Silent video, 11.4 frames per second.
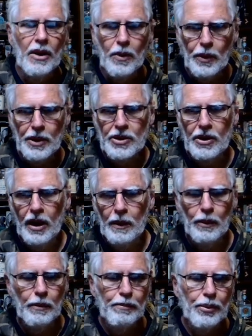which I
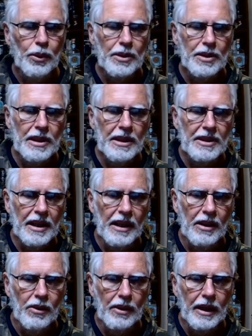will pause this
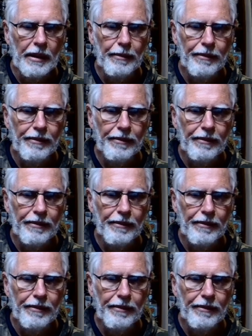and look up.